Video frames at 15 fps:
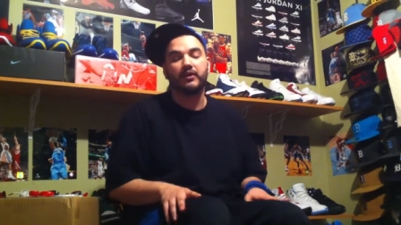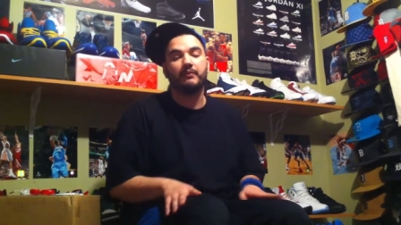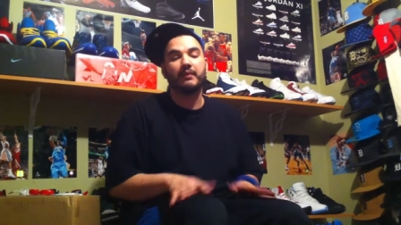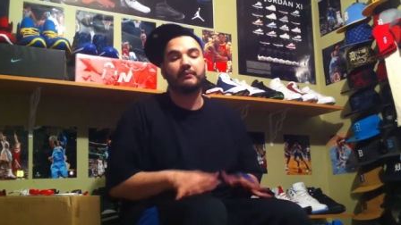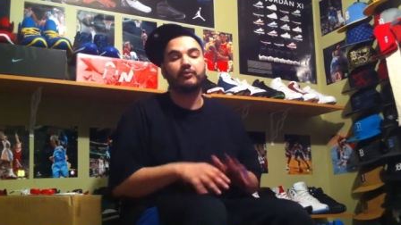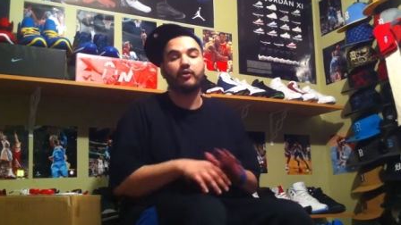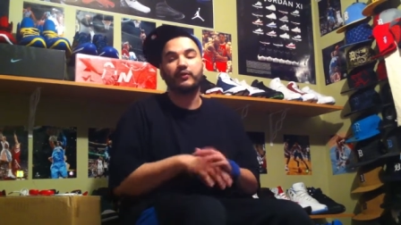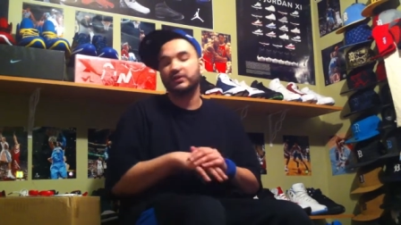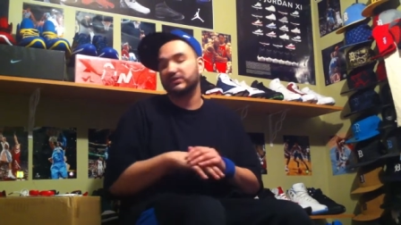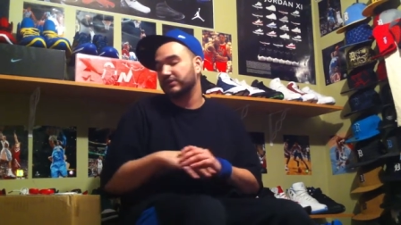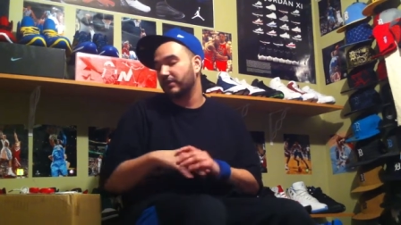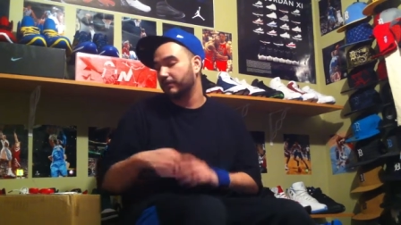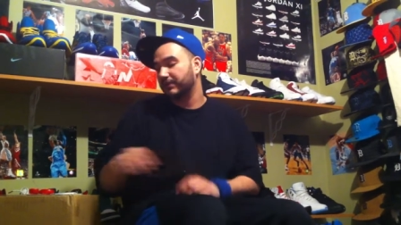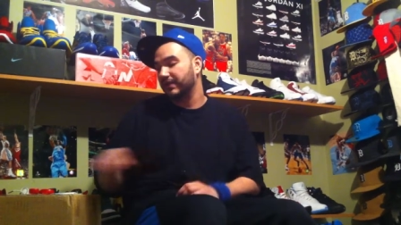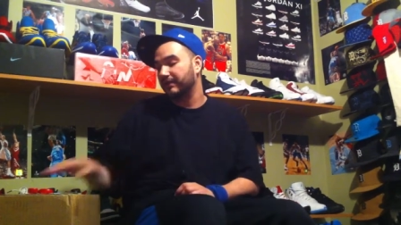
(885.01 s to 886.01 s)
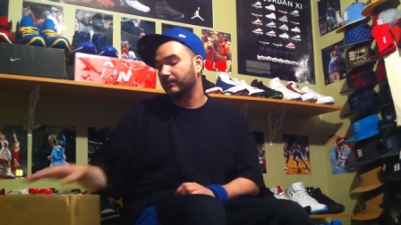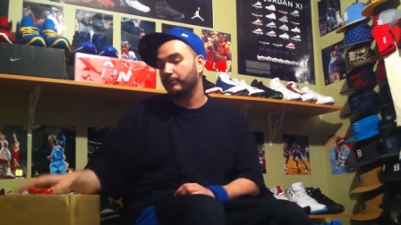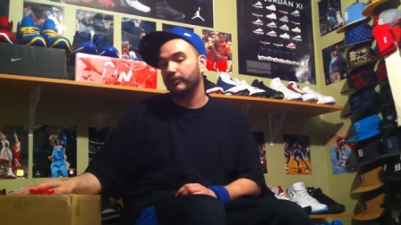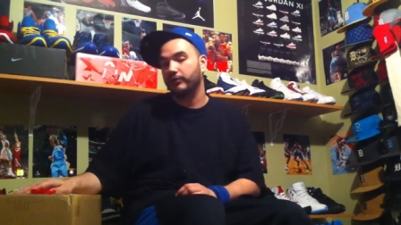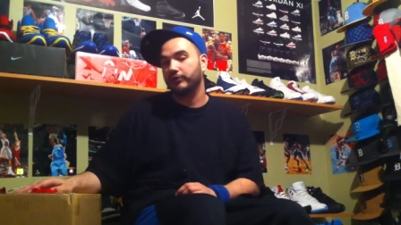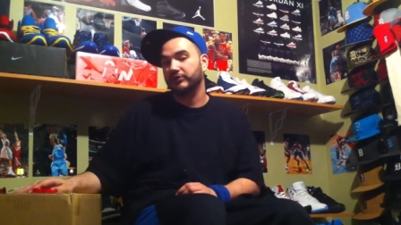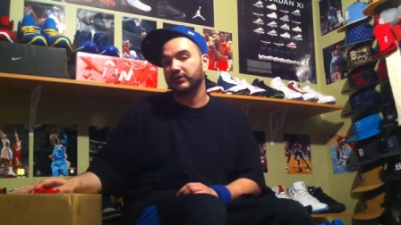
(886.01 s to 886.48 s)
Um, I'm going to start taking
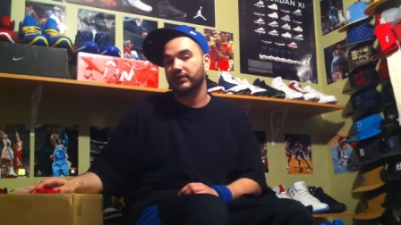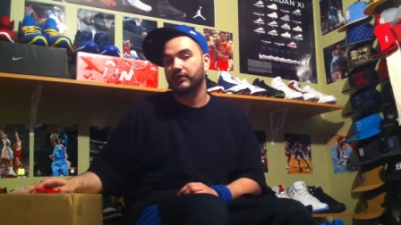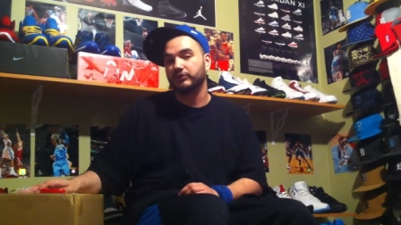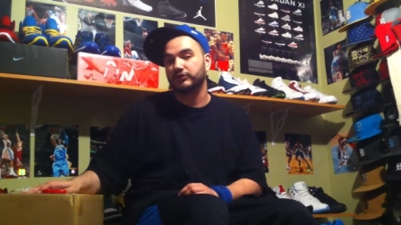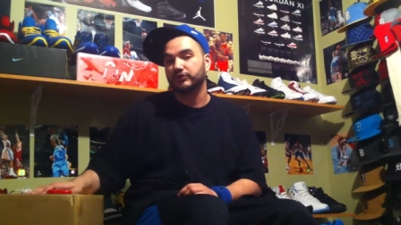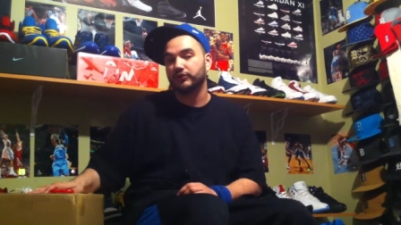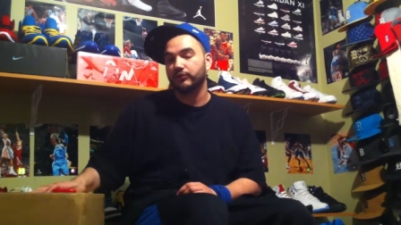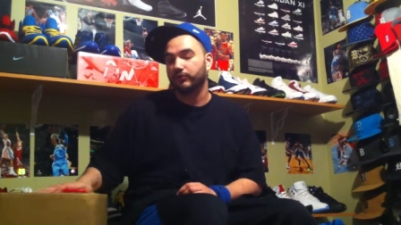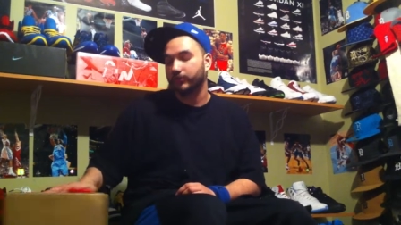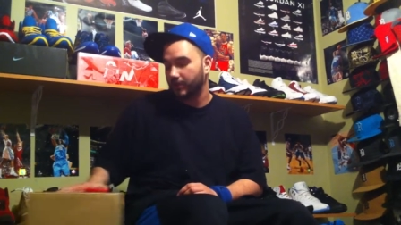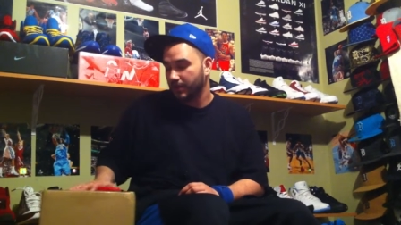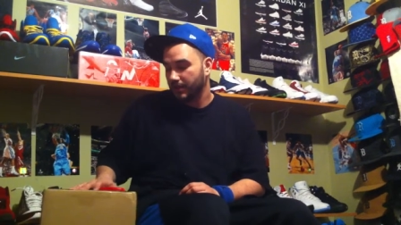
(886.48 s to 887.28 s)
pre-orders on those soon.